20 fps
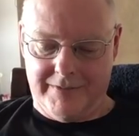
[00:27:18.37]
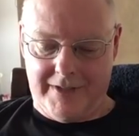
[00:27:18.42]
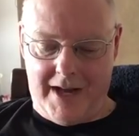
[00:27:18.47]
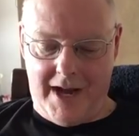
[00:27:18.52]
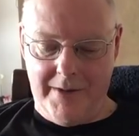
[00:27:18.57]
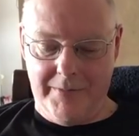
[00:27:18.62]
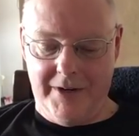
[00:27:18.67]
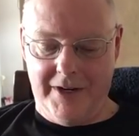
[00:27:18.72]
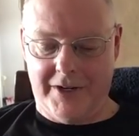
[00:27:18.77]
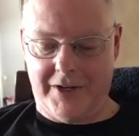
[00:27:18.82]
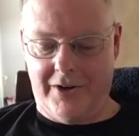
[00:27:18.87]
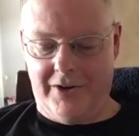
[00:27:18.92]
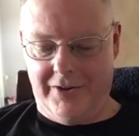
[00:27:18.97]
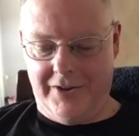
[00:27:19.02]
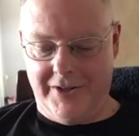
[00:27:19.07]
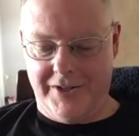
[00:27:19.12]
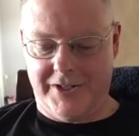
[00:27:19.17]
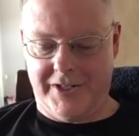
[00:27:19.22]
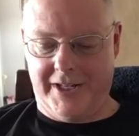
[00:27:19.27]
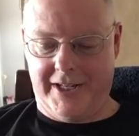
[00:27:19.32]
I'm going to call
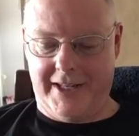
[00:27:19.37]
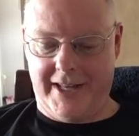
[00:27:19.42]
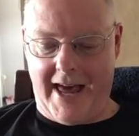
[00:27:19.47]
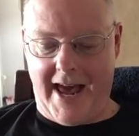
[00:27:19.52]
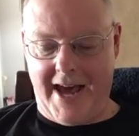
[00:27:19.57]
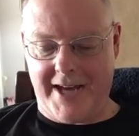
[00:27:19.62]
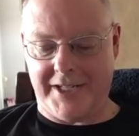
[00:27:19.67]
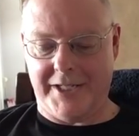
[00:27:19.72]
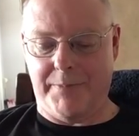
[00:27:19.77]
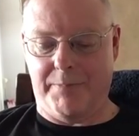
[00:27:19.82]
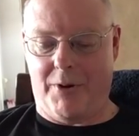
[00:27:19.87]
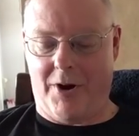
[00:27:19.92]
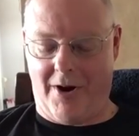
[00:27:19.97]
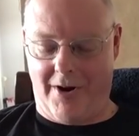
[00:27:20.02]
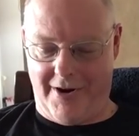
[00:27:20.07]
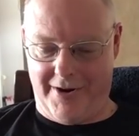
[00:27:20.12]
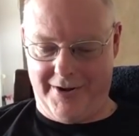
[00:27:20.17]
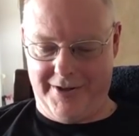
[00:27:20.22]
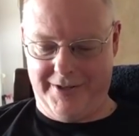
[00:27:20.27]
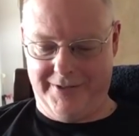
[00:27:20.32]
this the last
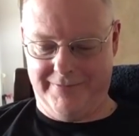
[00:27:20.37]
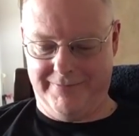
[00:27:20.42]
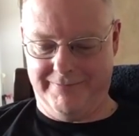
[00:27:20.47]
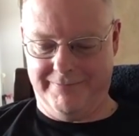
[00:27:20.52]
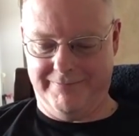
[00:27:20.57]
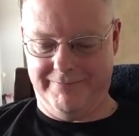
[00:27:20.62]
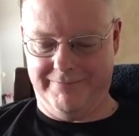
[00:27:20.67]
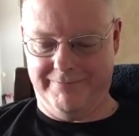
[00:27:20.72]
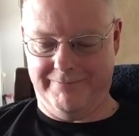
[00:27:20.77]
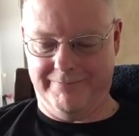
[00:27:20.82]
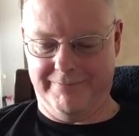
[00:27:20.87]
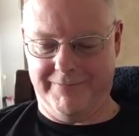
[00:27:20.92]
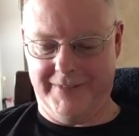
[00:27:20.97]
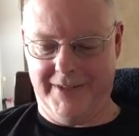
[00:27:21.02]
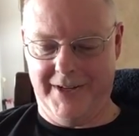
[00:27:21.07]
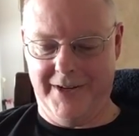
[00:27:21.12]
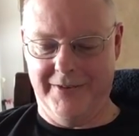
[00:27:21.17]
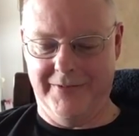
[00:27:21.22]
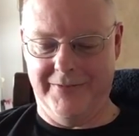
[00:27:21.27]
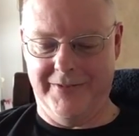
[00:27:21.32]
part
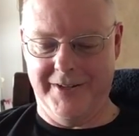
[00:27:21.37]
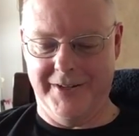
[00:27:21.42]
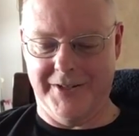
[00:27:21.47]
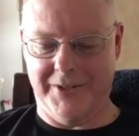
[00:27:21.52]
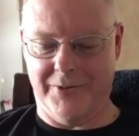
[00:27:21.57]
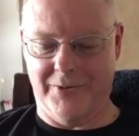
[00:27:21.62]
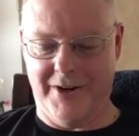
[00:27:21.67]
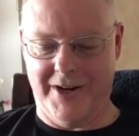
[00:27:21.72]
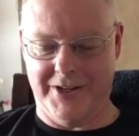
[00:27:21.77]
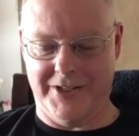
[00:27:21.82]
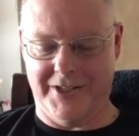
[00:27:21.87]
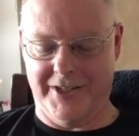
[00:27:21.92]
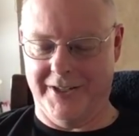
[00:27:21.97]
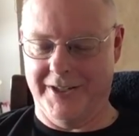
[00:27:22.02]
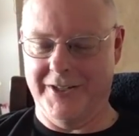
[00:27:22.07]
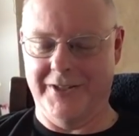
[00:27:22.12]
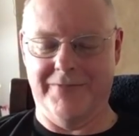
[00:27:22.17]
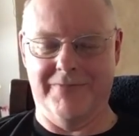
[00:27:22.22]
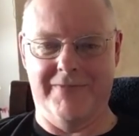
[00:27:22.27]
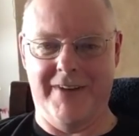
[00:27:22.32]
of this question,
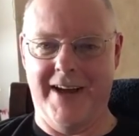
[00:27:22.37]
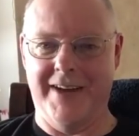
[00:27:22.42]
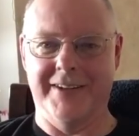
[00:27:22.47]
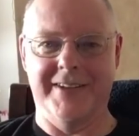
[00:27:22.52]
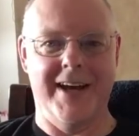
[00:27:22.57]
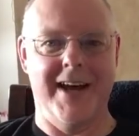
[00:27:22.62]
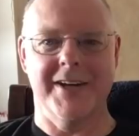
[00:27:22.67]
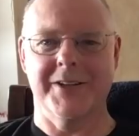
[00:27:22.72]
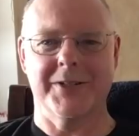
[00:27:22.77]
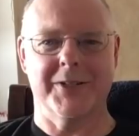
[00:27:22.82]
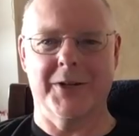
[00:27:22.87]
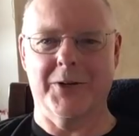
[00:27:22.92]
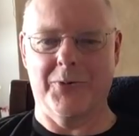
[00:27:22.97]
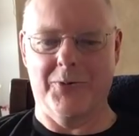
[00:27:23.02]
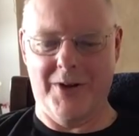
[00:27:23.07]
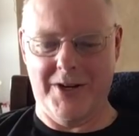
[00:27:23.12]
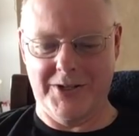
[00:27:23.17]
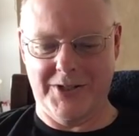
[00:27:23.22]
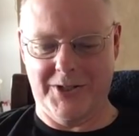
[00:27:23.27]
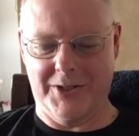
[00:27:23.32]
this fantastic
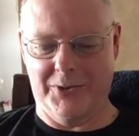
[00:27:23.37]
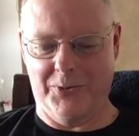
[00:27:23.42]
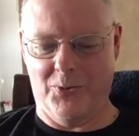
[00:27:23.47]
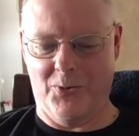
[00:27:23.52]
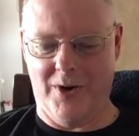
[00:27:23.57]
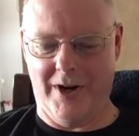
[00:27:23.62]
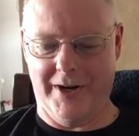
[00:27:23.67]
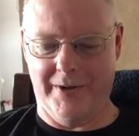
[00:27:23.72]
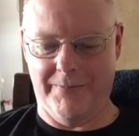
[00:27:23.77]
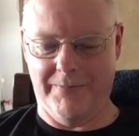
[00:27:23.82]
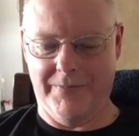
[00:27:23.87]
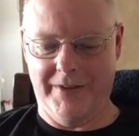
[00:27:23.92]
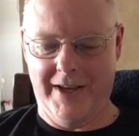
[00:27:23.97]
question one.